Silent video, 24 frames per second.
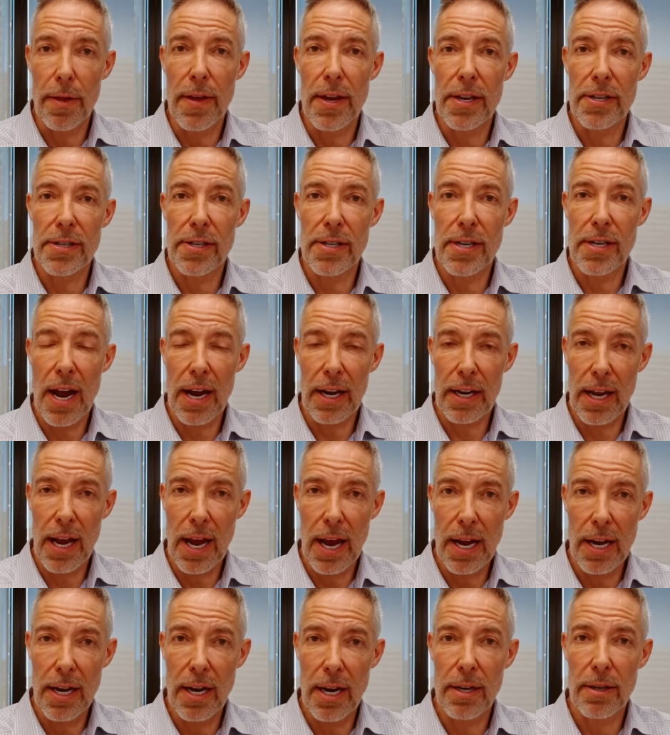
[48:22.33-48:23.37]
this
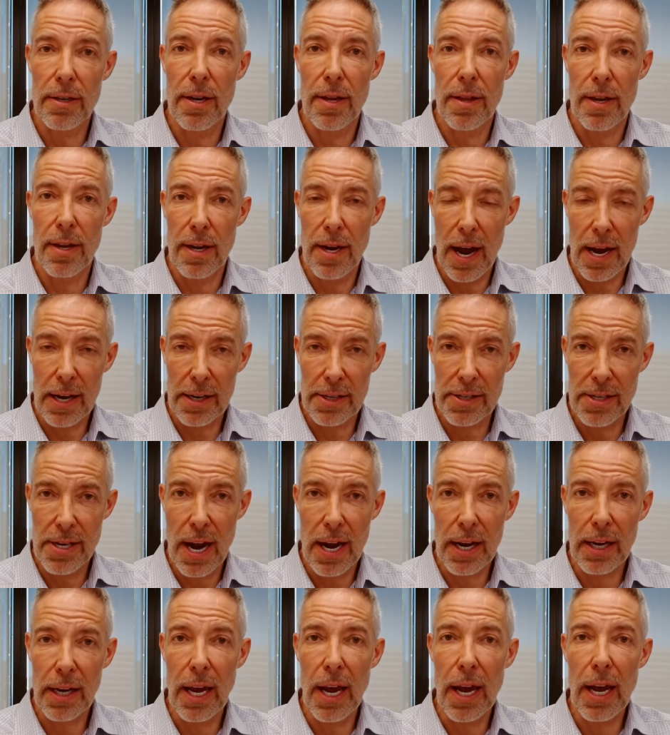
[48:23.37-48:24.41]
decade into the next
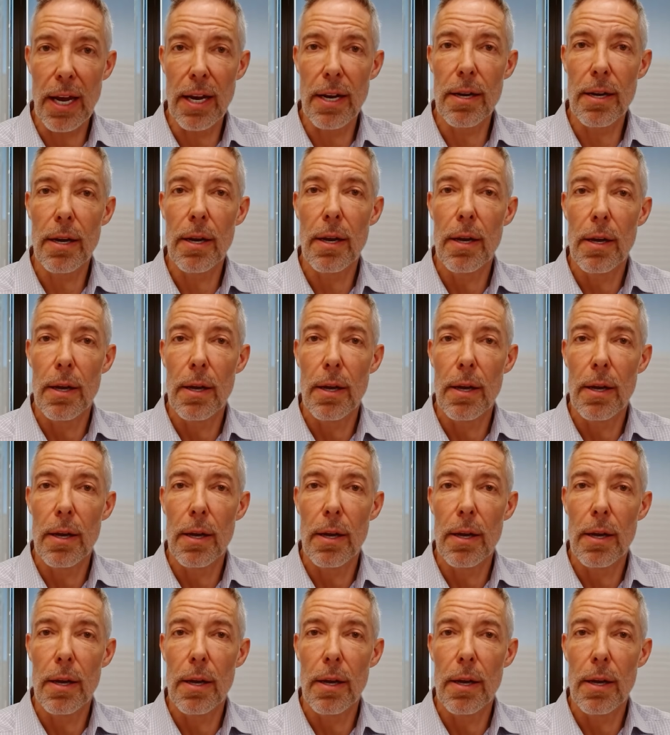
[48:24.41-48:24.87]
decade,